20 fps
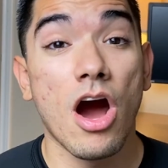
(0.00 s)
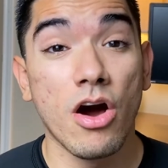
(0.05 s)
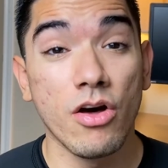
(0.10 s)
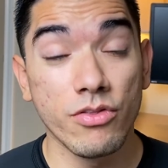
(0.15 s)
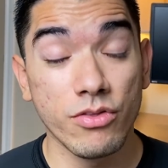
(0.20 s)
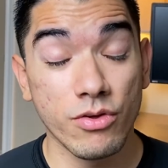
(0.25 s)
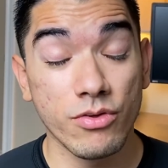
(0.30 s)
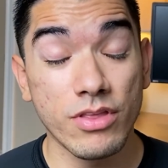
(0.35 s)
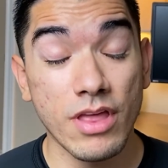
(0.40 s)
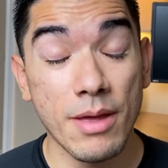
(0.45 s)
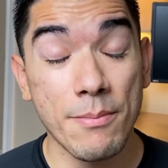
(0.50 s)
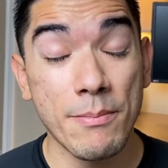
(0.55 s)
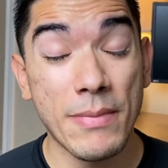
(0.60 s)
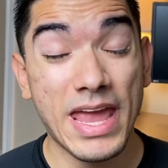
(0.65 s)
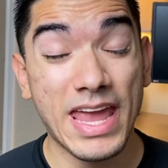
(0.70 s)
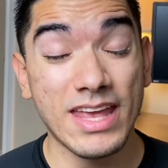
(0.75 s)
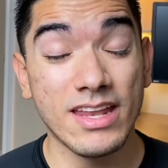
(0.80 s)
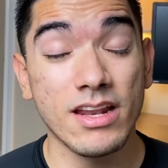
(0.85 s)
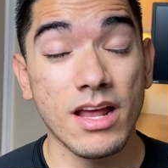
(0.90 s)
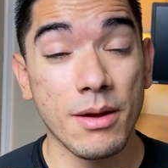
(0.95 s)
Although that
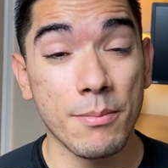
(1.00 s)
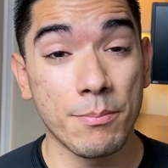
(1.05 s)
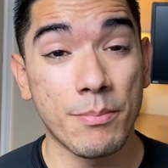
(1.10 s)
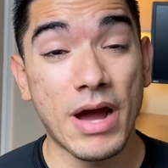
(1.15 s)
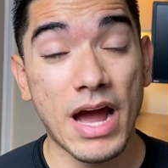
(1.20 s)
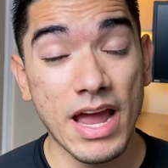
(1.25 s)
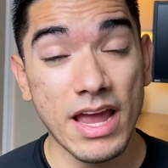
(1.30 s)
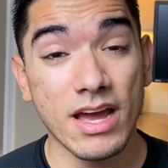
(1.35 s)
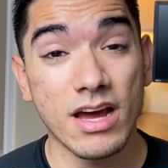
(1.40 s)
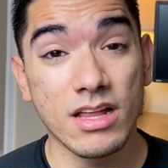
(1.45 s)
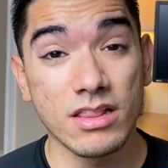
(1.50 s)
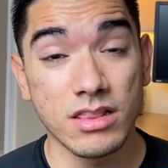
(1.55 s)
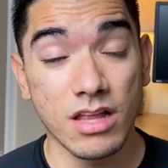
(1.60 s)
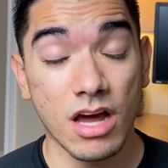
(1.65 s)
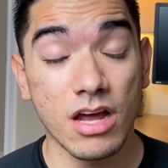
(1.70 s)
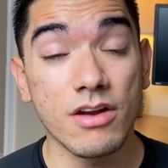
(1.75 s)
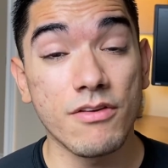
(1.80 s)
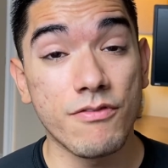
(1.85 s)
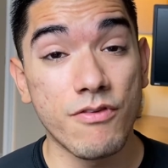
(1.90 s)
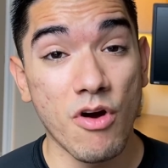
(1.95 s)
may not buy a
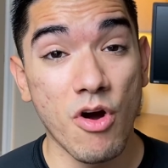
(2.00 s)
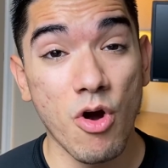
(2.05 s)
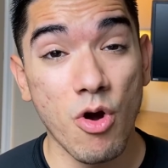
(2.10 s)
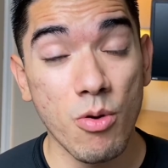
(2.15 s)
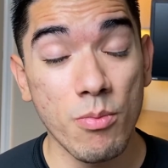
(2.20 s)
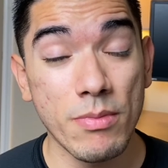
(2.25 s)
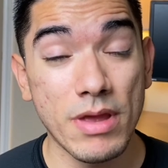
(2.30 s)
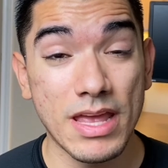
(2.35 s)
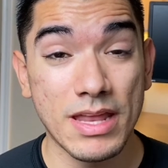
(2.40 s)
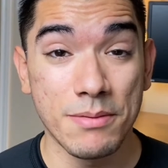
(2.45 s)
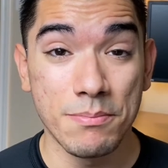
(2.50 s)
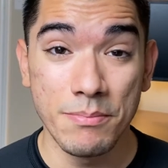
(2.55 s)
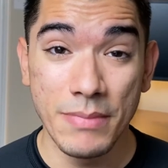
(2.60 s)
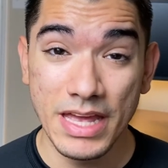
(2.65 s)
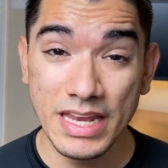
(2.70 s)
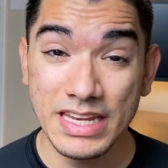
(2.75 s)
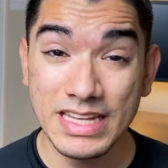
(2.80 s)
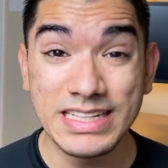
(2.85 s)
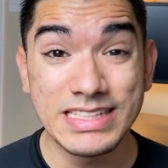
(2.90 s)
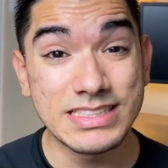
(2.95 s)
lot of home in
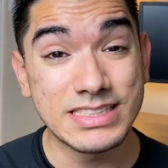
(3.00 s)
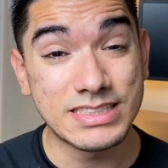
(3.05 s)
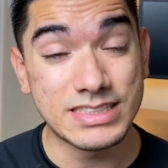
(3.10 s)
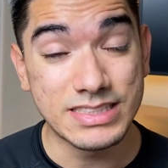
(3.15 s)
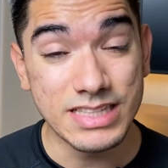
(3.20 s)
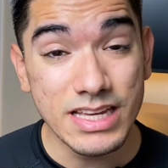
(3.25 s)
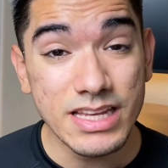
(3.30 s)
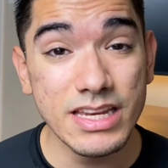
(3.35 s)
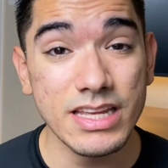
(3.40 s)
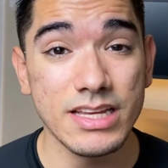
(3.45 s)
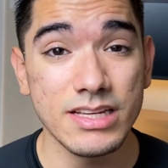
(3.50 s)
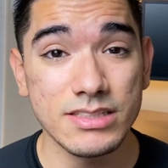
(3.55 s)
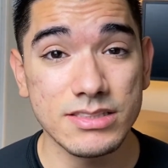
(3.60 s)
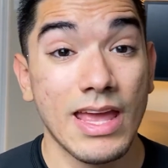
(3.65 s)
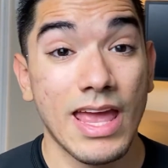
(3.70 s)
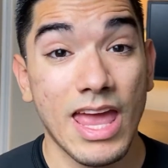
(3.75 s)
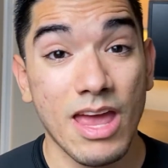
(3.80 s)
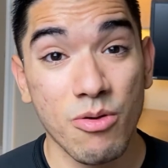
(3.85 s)
many cities,